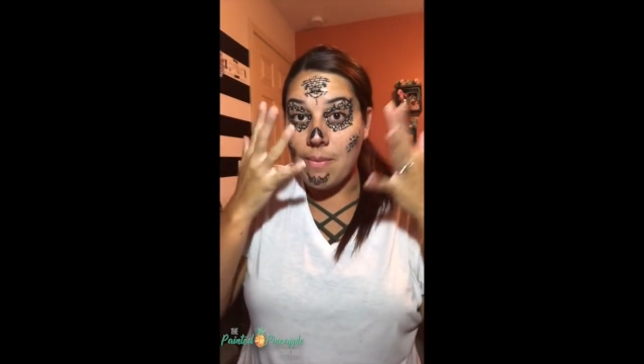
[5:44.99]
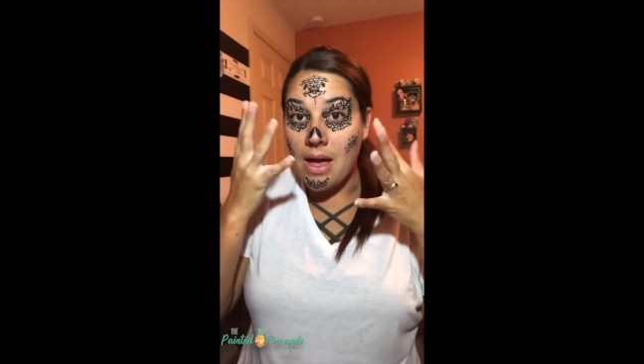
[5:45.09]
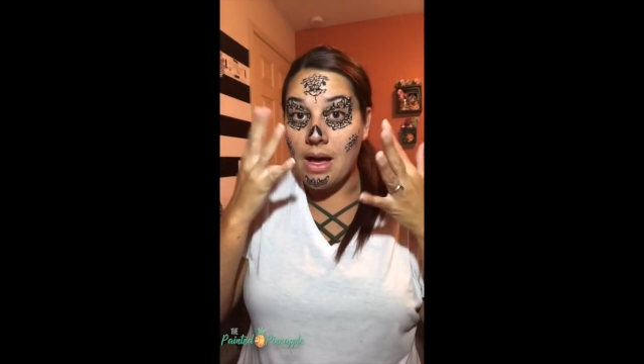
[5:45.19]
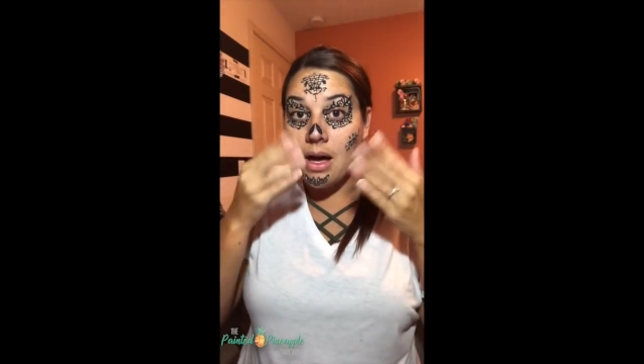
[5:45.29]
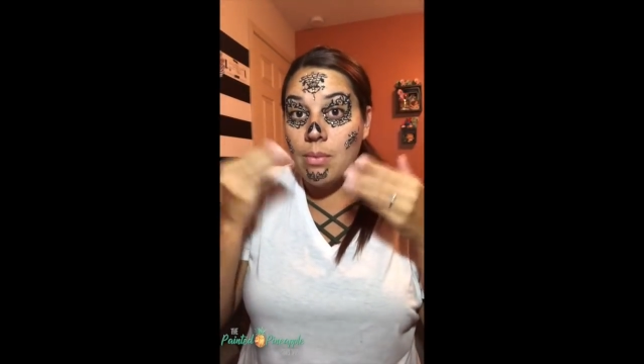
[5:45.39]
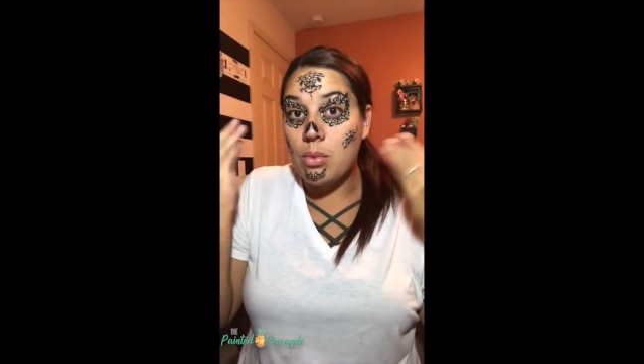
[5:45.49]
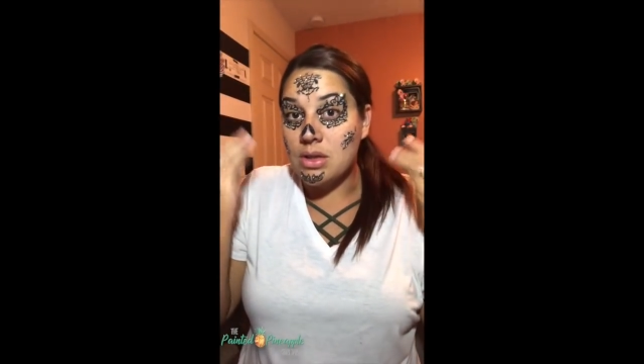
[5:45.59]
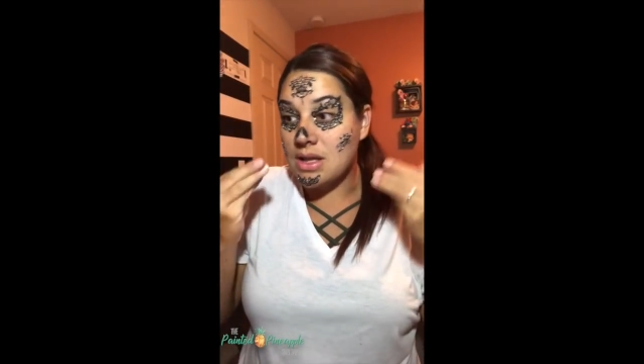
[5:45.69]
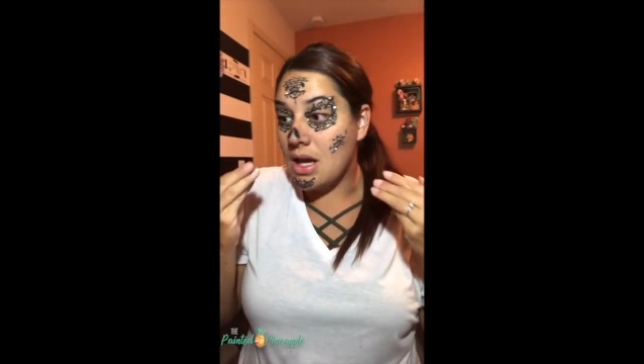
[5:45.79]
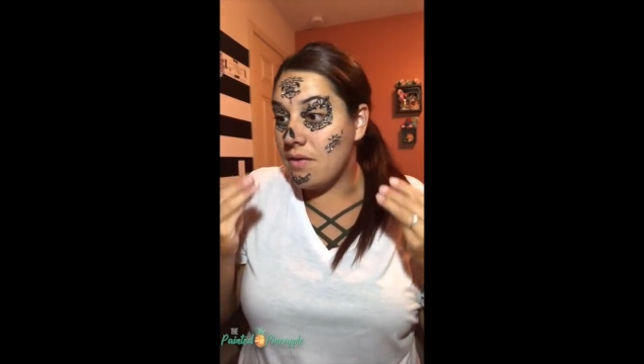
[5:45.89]
makeup,
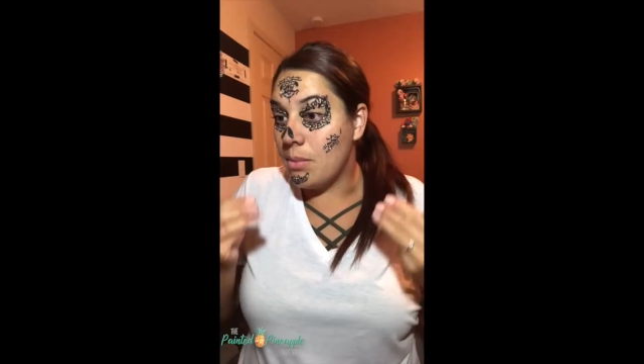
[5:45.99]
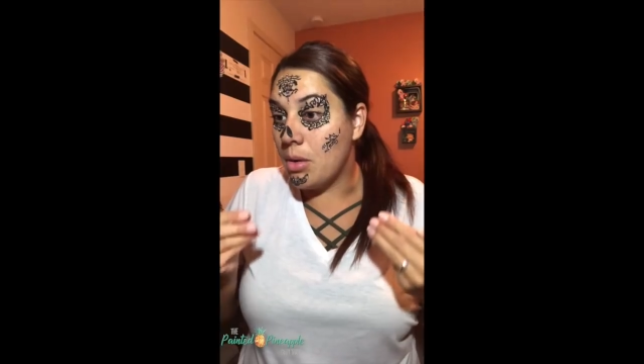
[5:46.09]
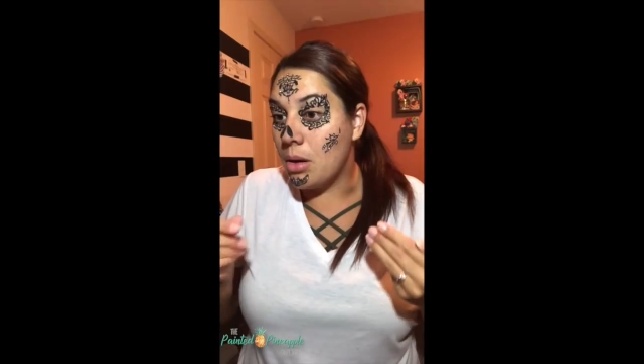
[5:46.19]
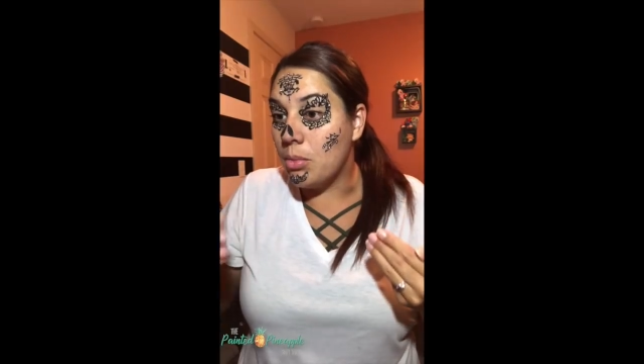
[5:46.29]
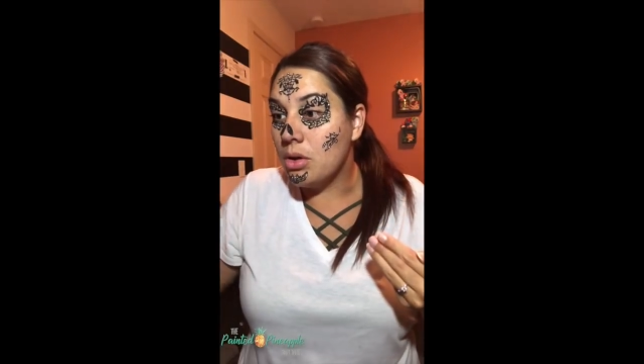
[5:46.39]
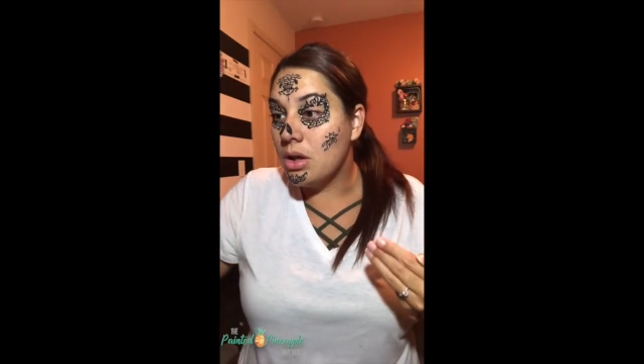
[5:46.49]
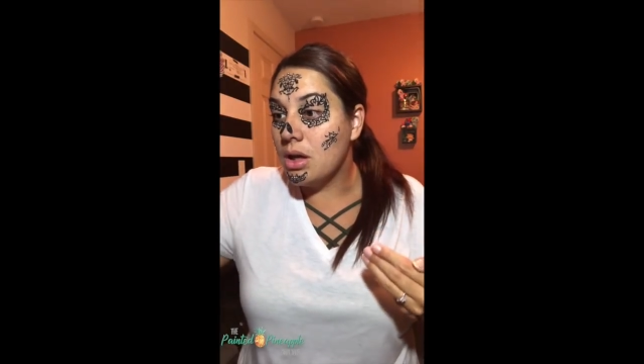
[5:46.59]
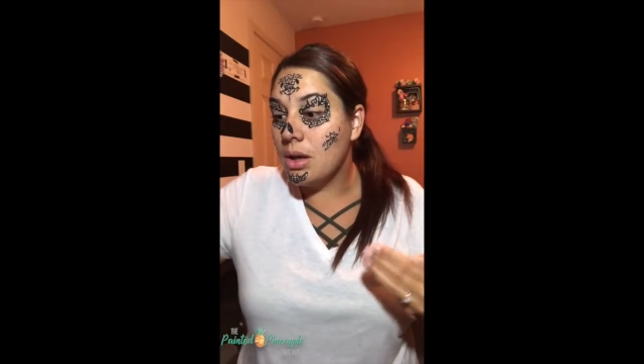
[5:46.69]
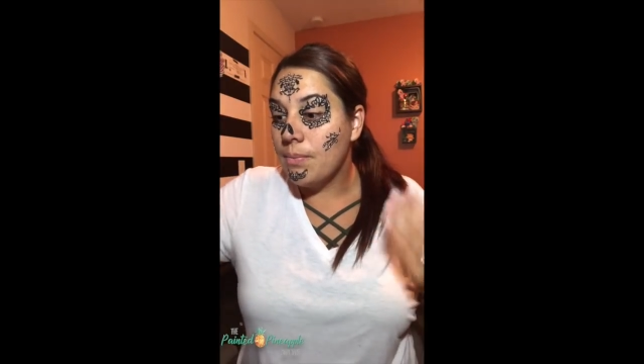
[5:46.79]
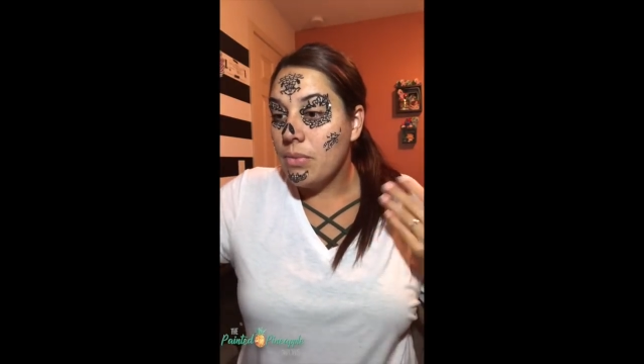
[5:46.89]
was kind of a purple look.